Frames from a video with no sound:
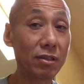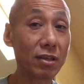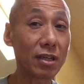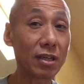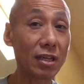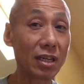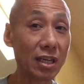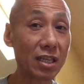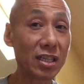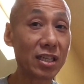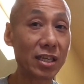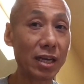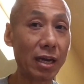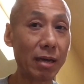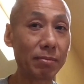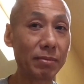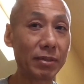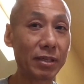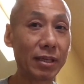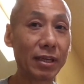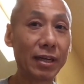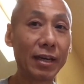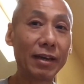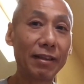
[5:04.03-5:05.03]
can
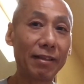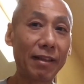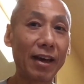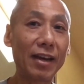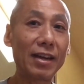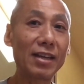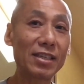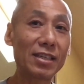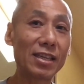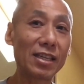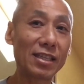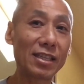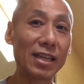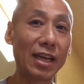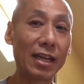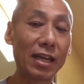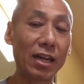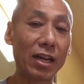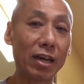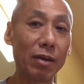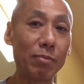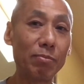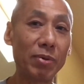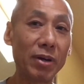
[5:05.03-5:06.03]
accept that is a
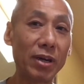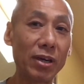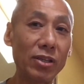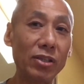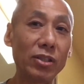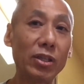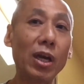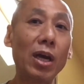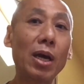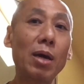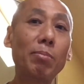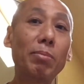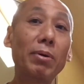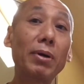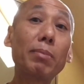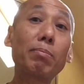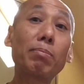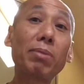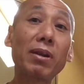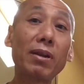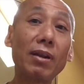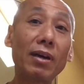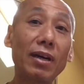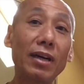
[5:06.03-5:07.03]
centerline punch, but
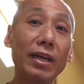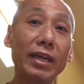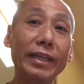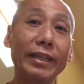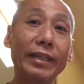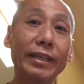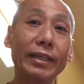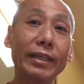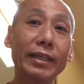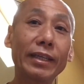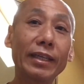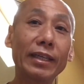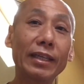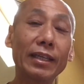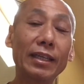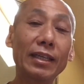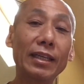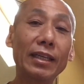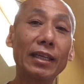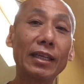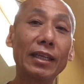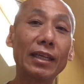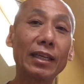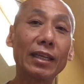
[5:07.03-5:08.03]
applied
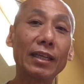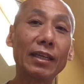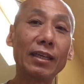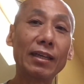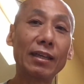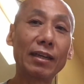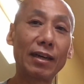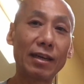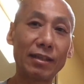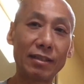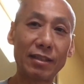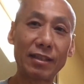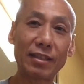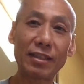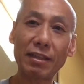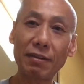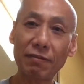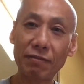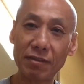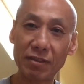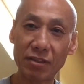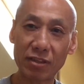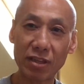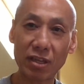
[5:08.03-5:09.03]
under
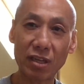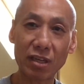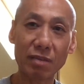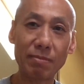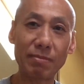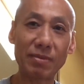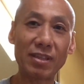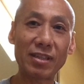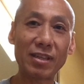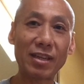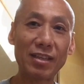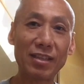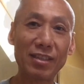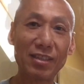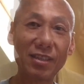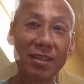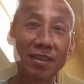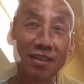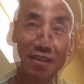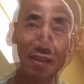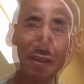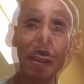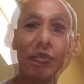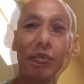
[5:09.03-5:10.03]
different
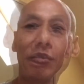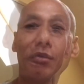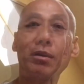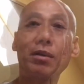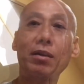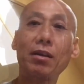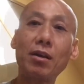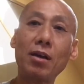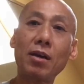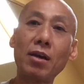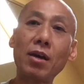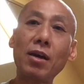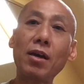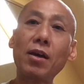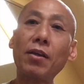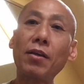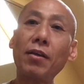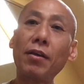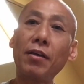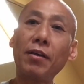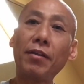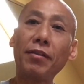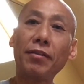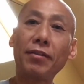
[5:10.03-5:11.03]
circumstances.
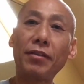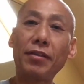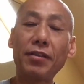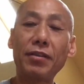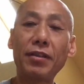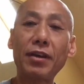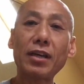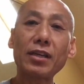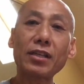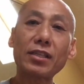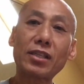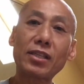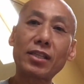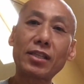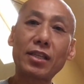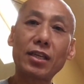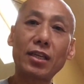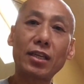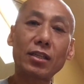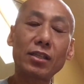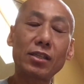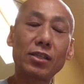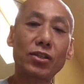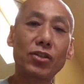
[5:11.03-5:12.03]
The next
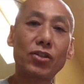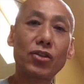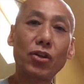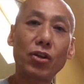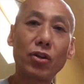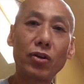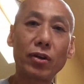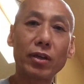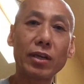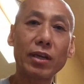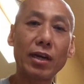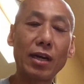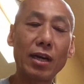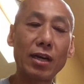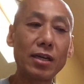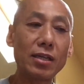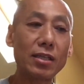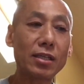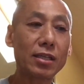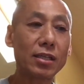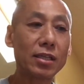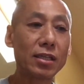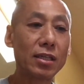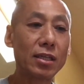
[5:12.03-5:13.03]
thing is to look
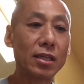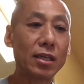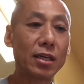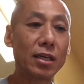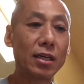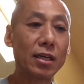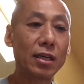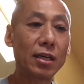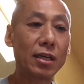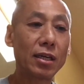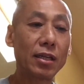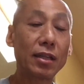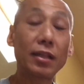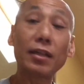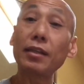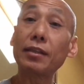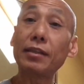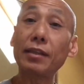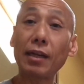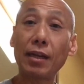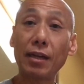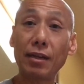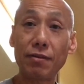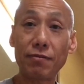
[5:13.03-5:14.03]
at the
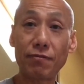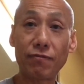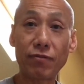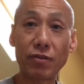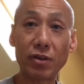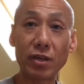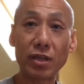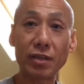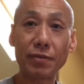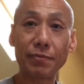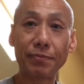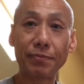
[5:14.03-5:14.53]
delivery.